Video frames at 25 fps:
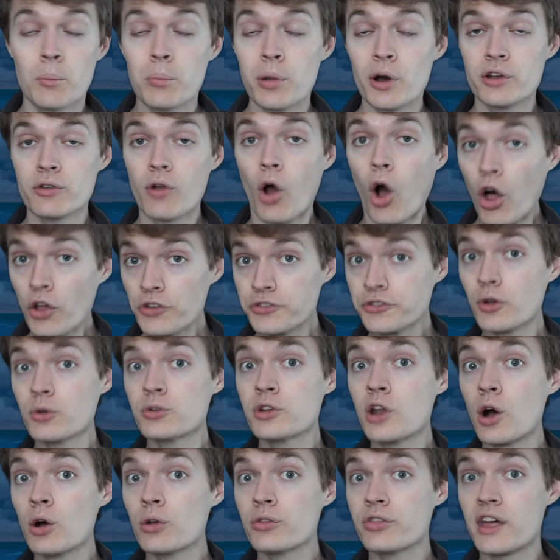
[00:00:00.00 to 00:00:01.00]
But also
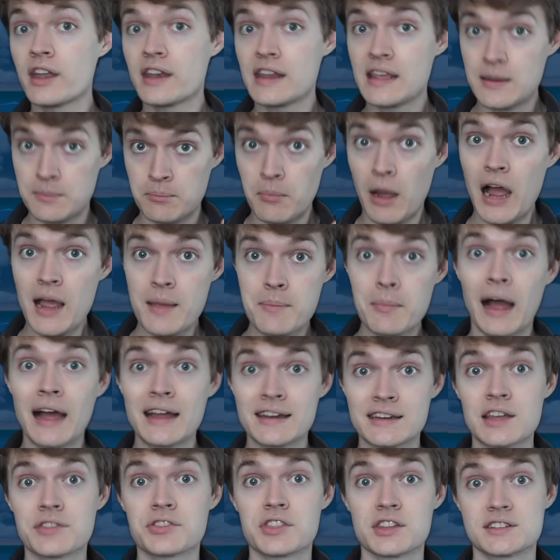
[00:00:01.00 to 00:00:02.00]
know that in my
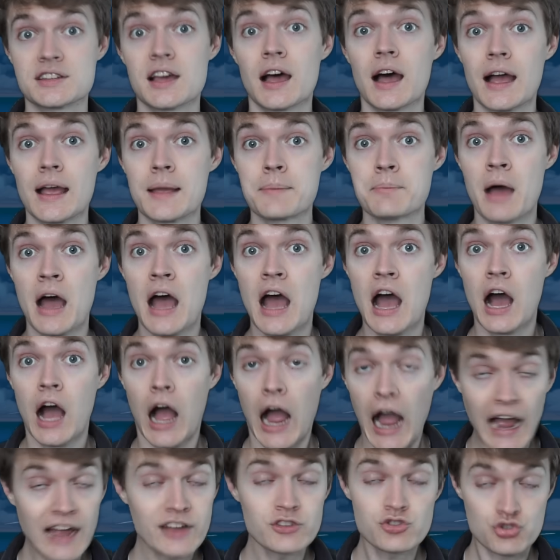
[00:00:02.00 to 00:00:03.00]
mind at the time,
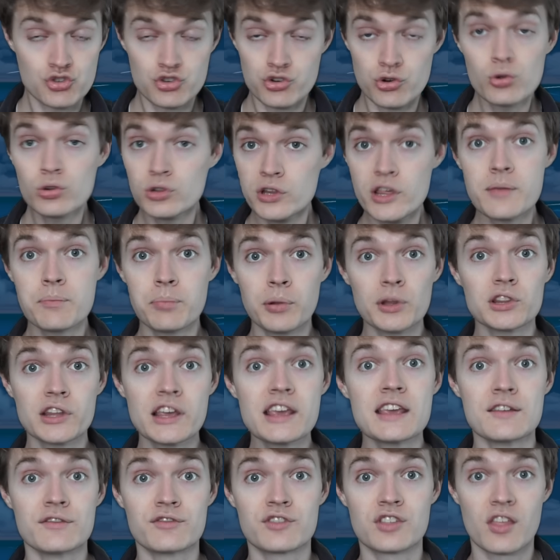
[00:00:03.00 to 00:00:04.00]
I truly
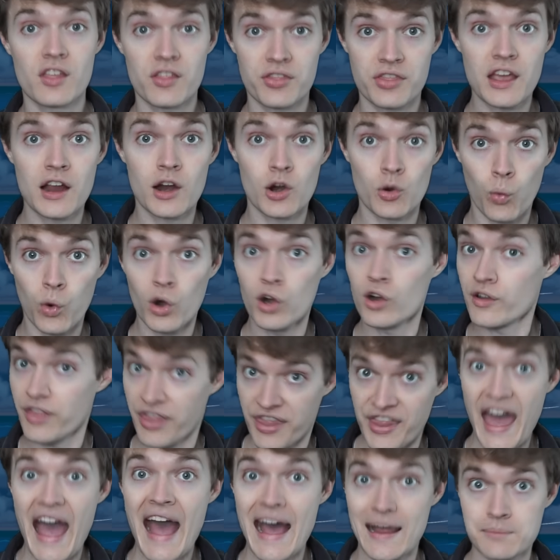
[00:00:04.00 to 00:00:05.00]
believed that there were
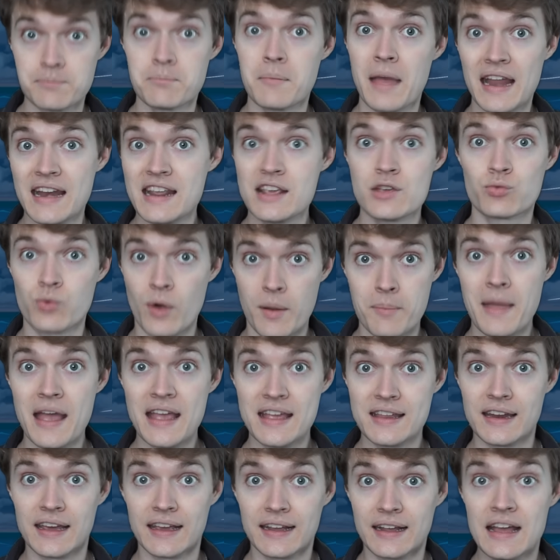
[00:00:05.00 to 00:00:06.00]
that many
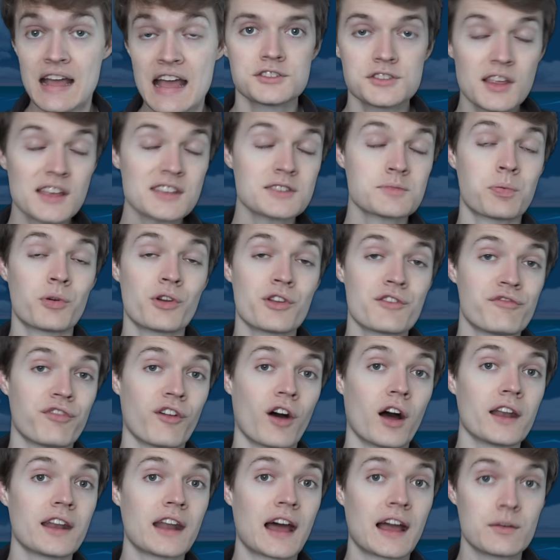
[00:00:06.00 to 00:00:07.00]
remaining. So that's pretty fun.